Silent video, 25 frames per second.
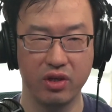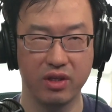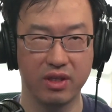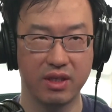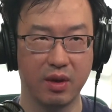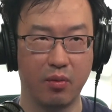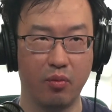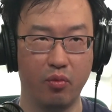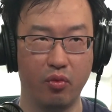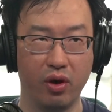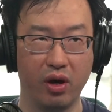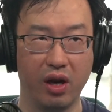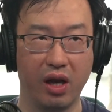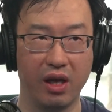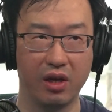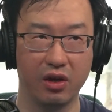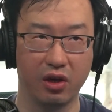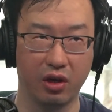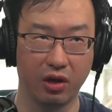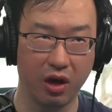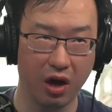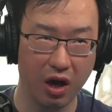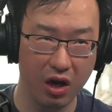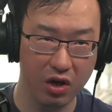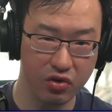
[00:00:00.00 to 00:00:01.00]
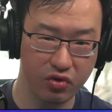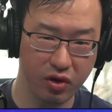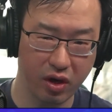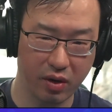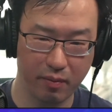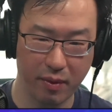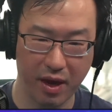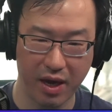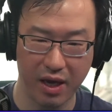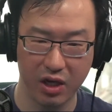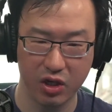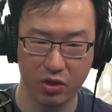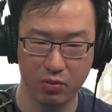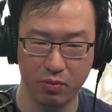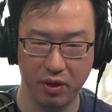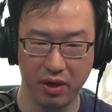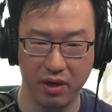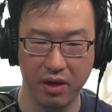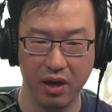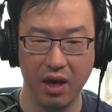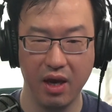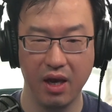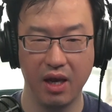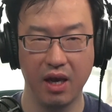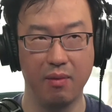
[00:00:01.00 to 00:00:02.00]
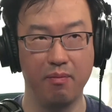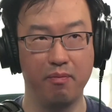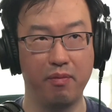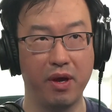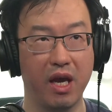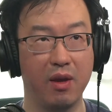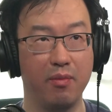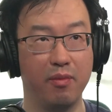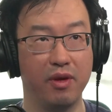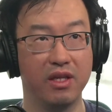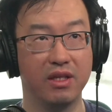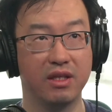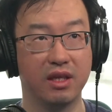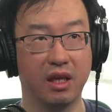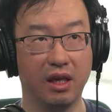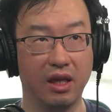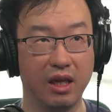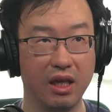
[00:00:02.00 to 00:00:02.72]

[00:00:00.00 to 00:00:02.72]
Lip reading: some related to contract management and payments and